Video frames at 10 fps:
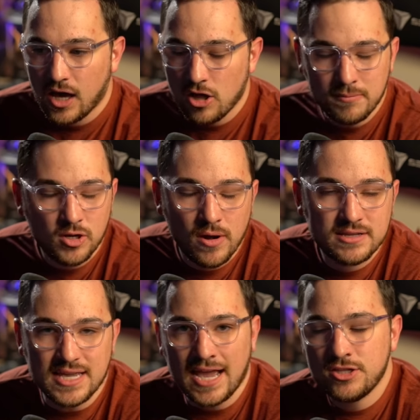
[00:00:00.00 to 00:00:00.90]
call me
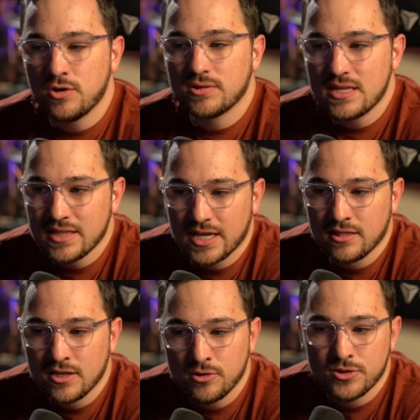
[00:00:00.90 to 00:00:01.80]
crazy. I don't think like a
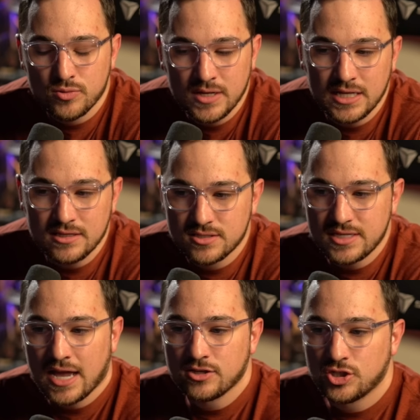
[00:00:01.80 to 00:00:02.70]
little 3D
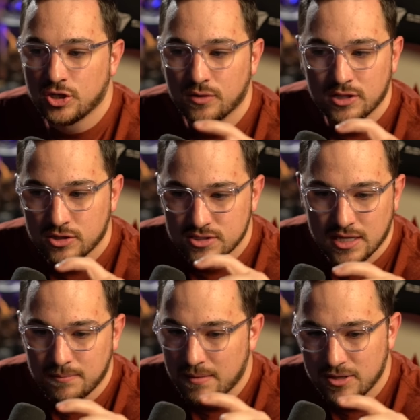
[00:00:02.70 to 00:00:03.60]
statue, it looks
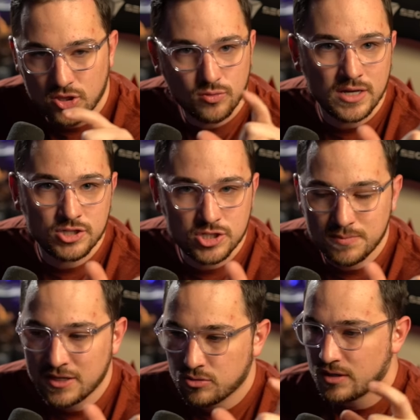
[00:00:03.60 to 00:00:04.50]
like maybe three inches
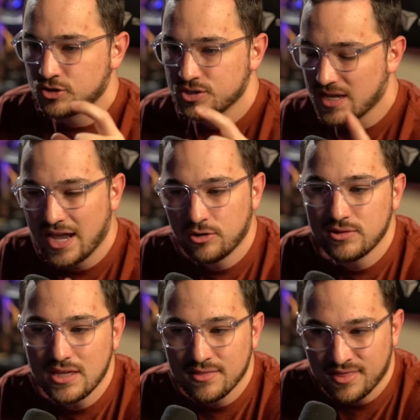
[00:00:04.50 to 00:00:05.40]
by three inches. I don't
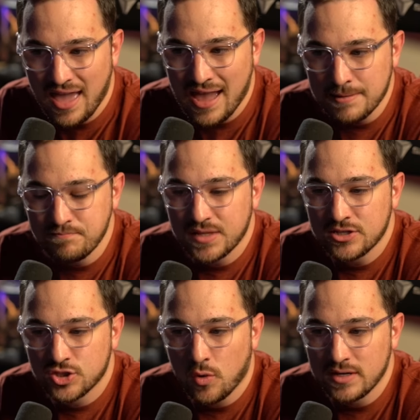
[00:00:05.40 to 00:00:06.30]
think that
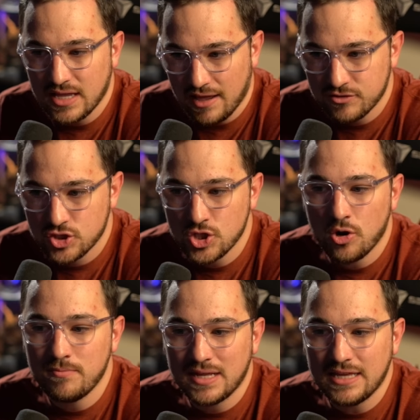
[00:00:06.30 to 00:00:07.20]
is going to have
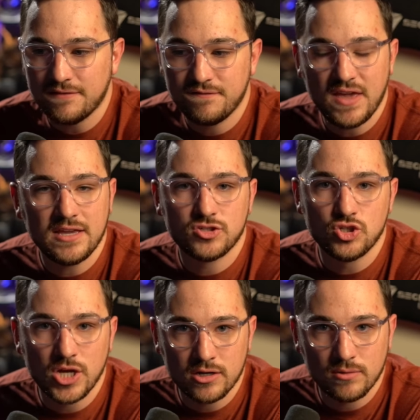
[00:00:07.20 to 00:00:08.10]
so many fakes
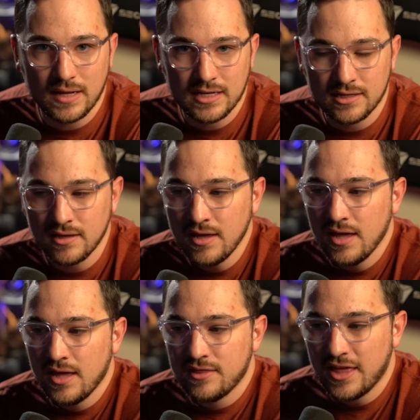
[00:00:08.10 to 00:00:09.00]
generated
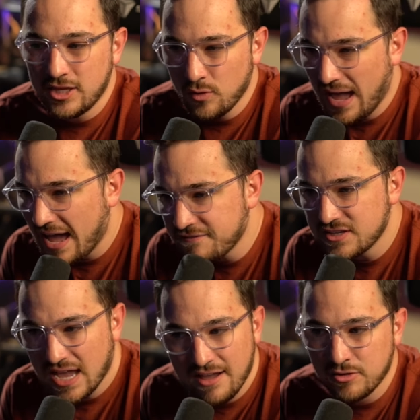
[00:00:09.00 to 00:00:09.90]
that you have
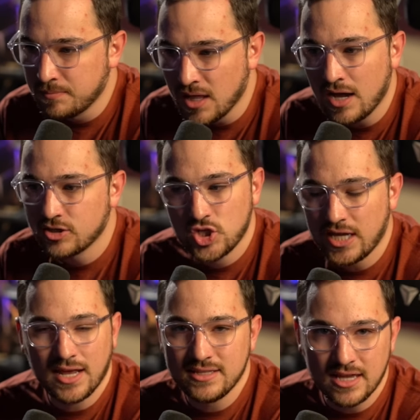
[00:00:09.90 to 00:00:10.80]
to have a
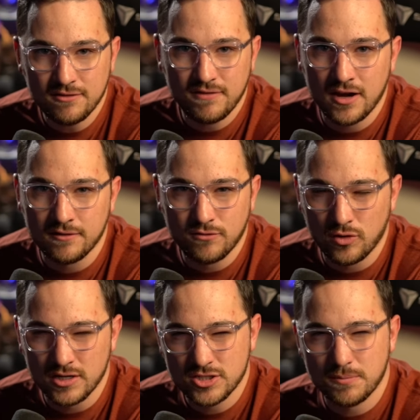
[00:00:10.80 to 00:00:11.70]
blockchain identifier
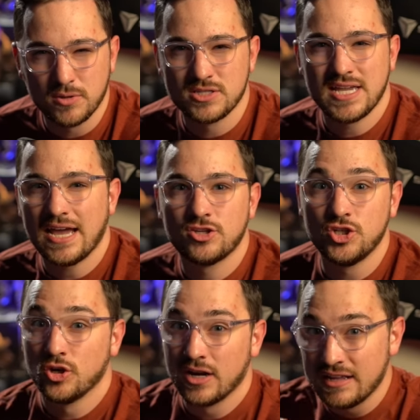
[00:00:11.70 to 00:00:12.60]
for it to protect
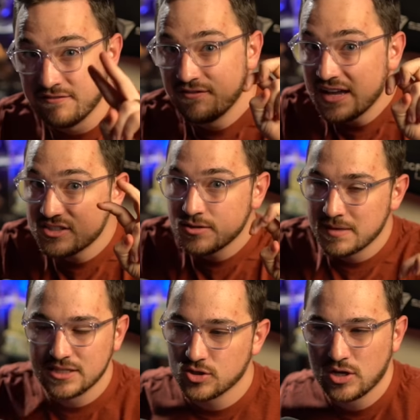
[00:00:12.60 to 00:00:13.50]
your
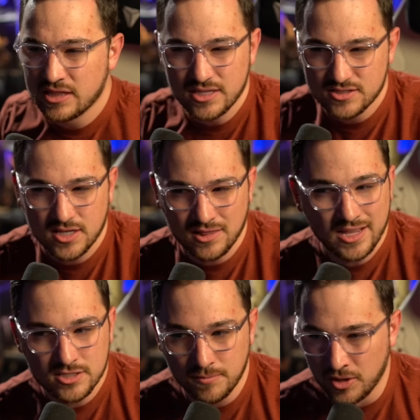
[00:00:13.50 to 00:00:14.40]
investment in this
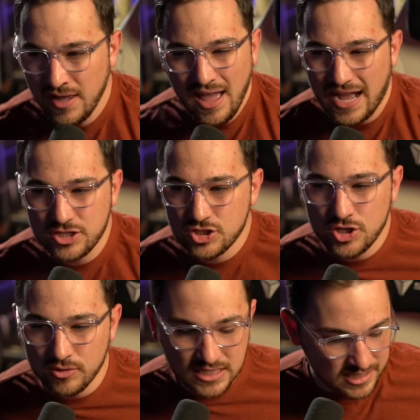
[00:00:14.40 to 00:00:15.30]
collectible. I just
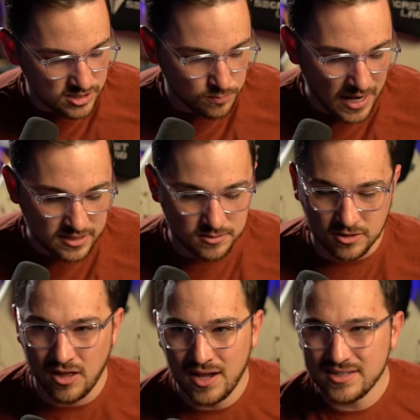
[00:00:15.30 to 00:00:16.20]
don't think that's
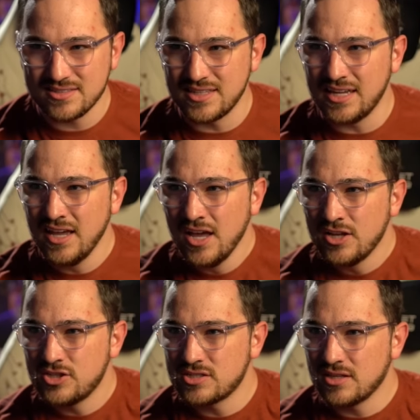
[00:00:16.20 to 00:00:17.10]
practical. Honestly,
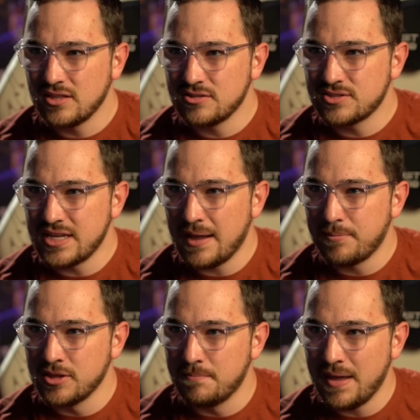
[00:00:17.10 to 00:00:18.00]
just a little
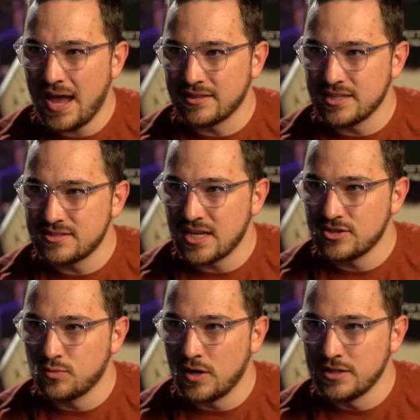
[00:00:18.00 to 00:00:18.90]
stamp on the back that
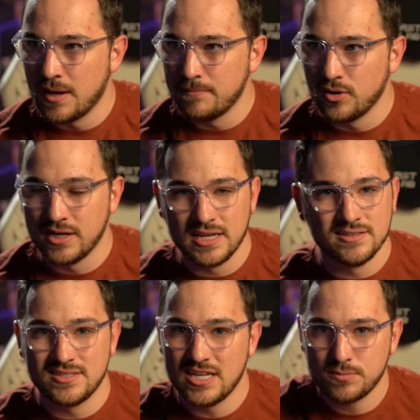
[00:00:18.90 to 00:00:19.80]
says what number it
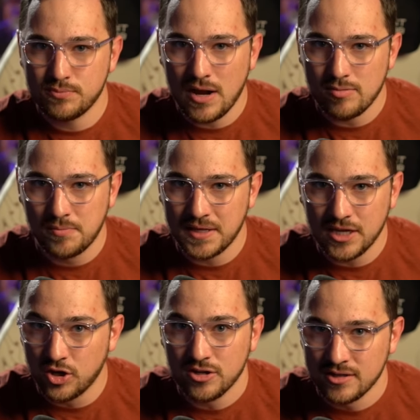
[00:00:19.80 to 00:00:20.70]
is is probably good